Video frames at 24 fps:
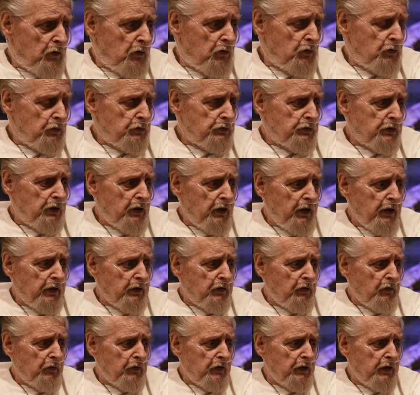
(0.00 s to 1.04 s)
Who was the guy
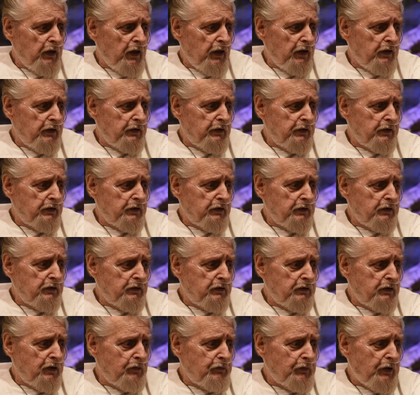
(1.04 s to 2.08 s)
at Coney Island
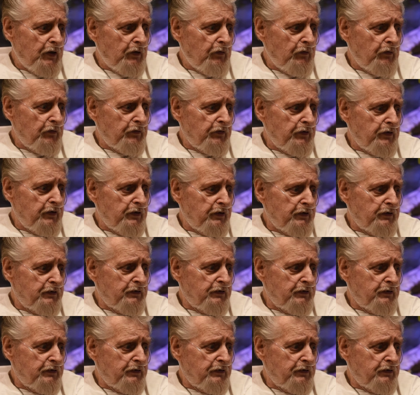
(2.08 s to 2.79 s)
to come out with the